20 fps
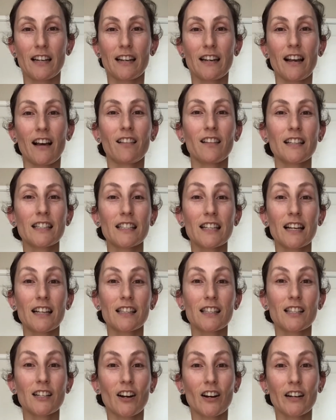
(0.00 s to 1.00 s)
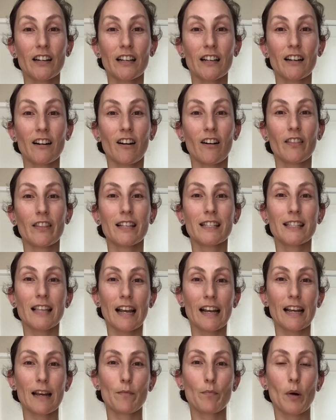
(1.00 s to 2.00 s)
now let's get started on the
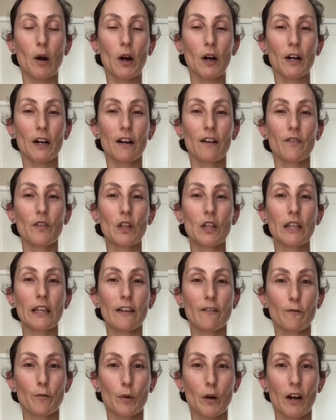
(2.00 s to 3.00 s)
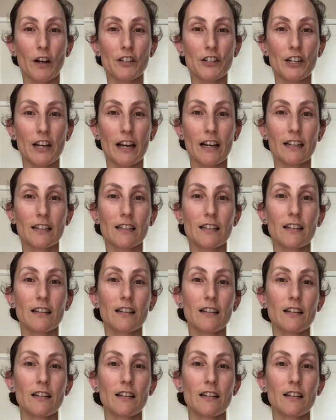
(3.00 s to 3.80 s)
second part of the L.E.A.F project,